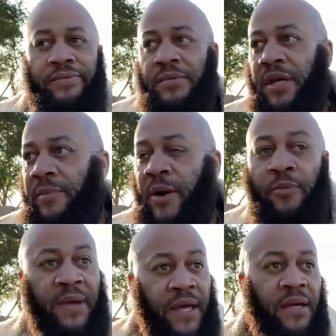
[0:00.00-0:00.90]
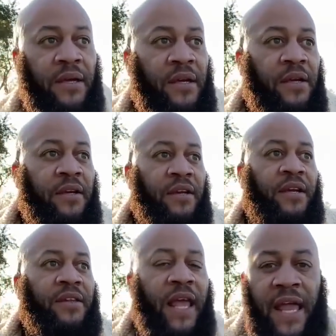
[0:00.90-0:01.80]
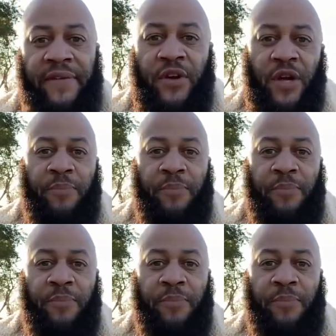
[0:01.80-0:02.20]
Come on, man. Even though they